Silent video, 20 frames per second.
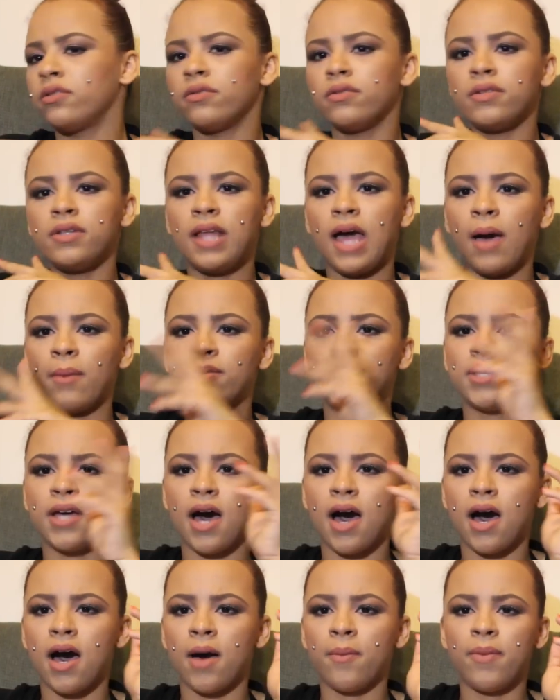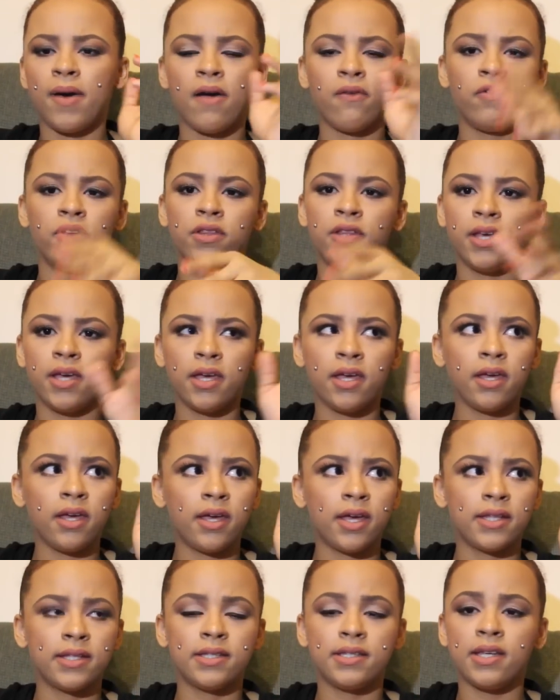laptop, everything
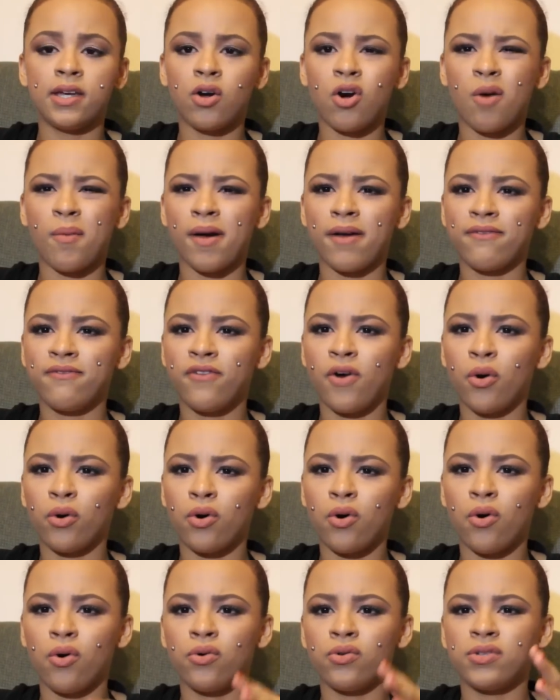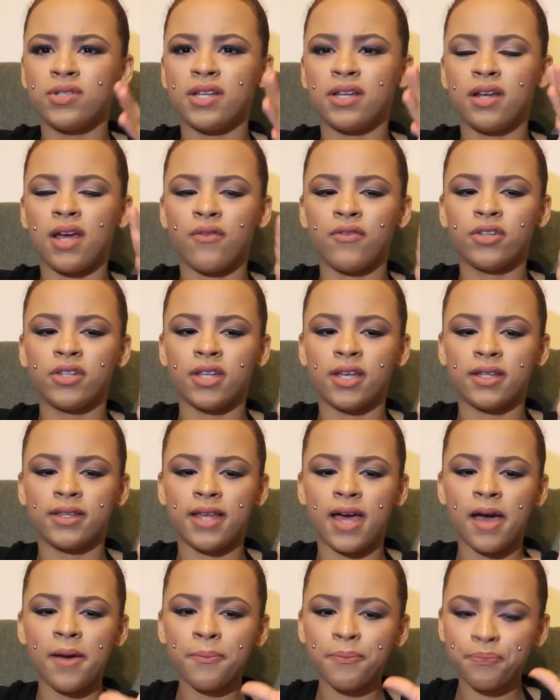can sync all my photos and everything like
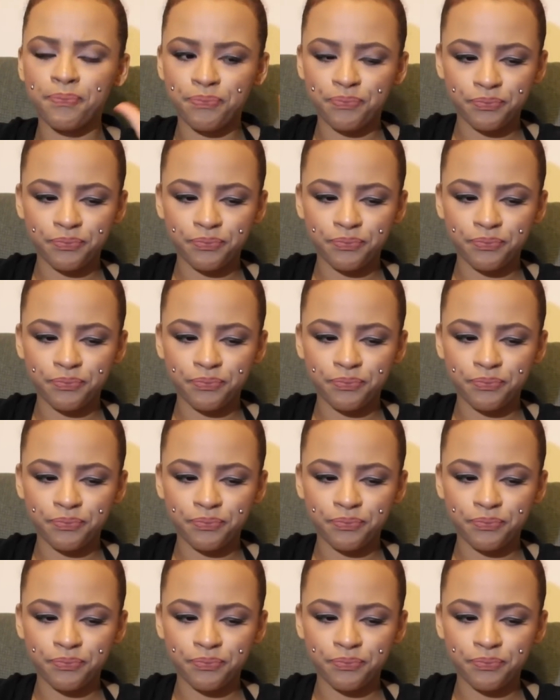that